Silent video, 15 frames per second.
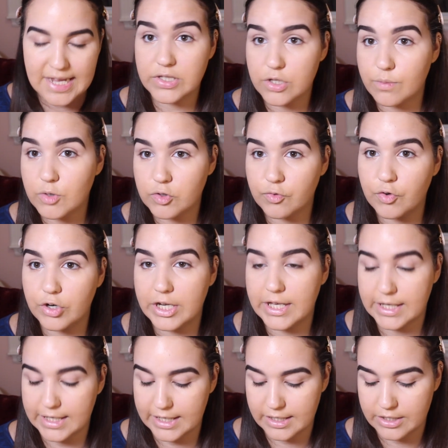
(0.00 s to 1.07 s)
It's almost 40
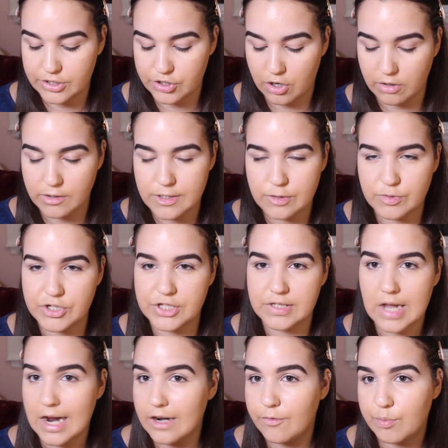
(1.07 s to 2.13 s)
Canadian dollars, which
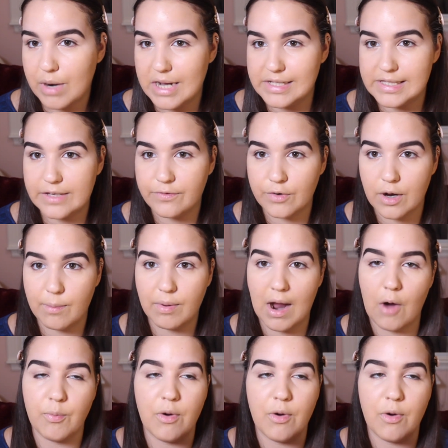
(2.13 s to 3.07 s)
is kind of pricey for a brow